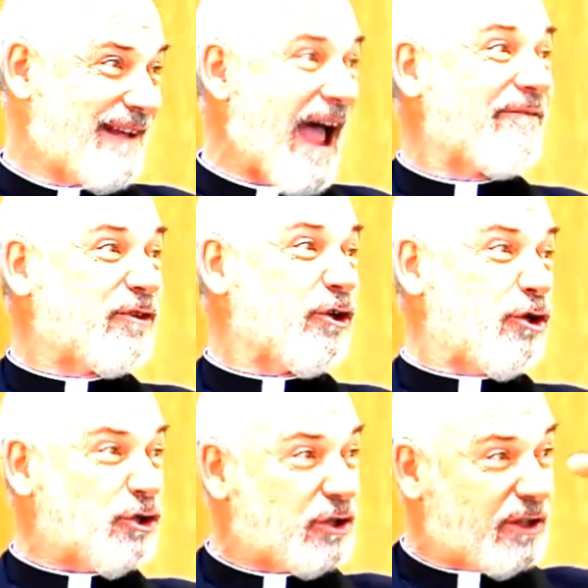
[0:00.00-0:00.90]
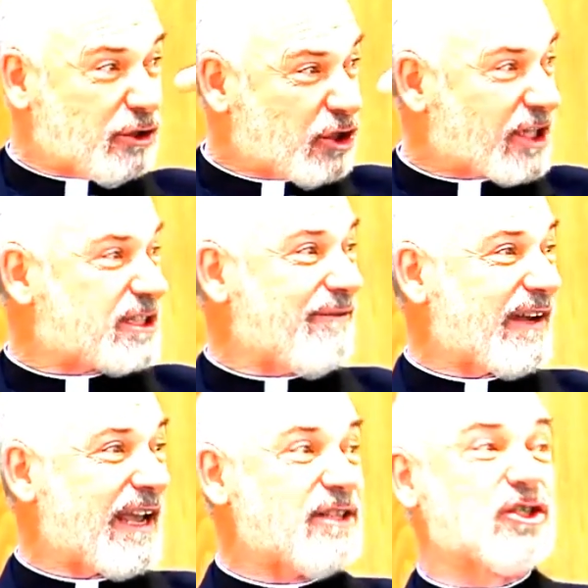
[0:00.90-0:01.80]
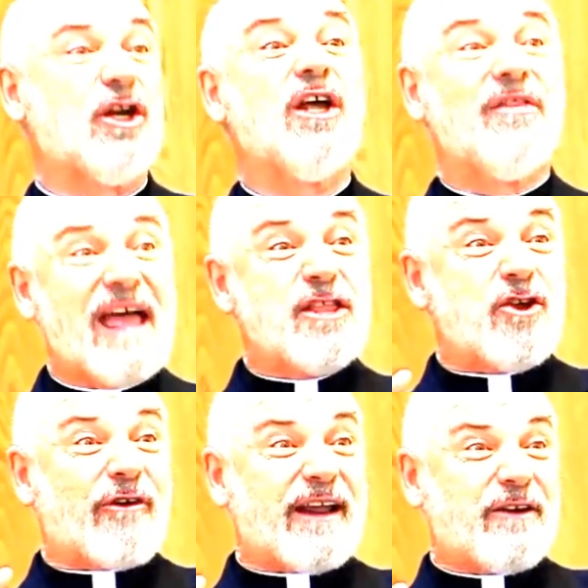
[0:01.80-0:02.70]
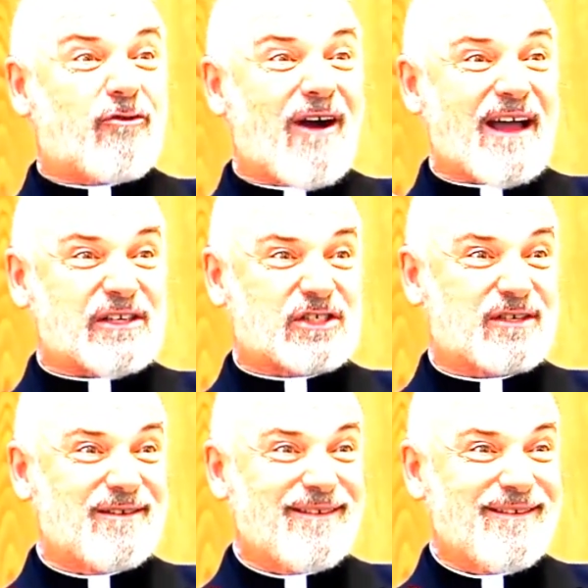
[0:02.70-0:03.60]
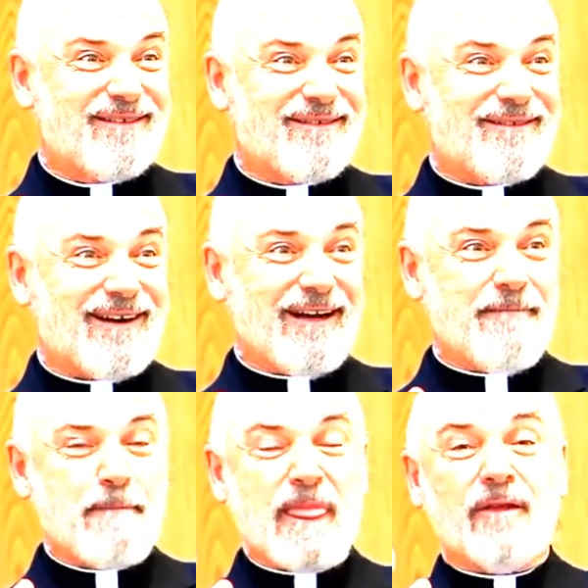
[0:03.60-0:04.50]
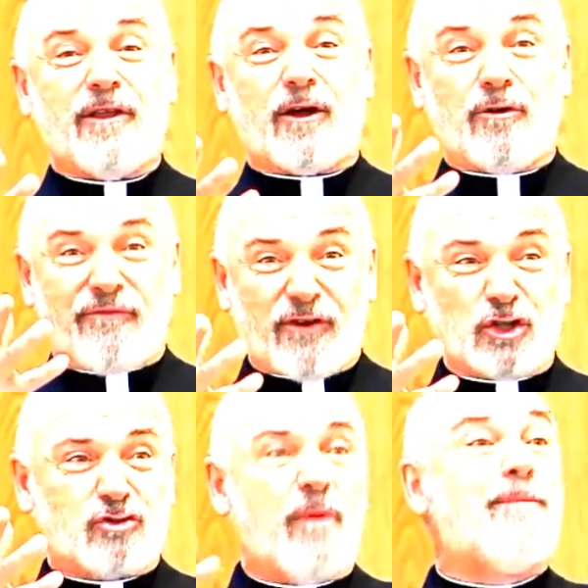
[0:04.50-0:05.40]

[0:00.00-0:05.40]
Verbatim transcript: After your, the justification, then you're in Christ, right? The first